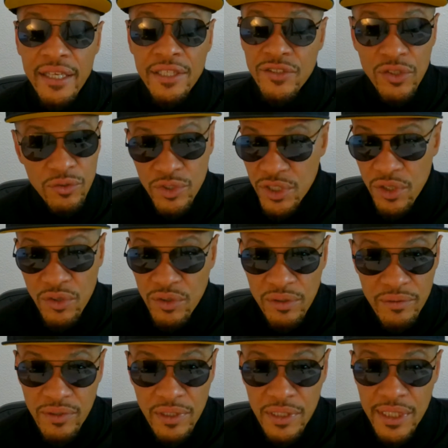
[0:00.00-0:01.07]
So, you know,
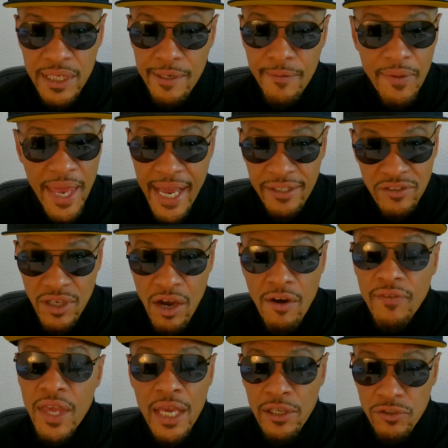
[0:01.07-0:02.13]
you know, hats
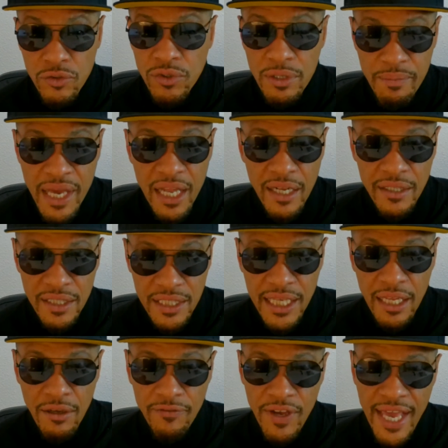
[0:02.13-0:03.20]
off to
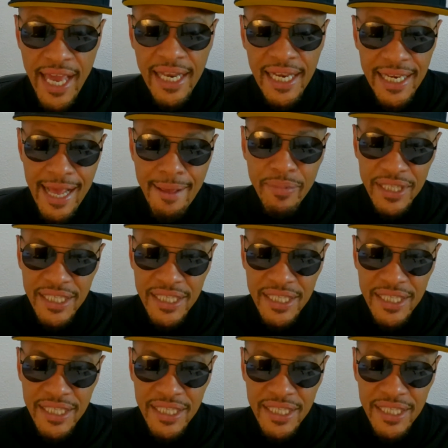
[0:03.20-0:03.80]
Canelo for handling that.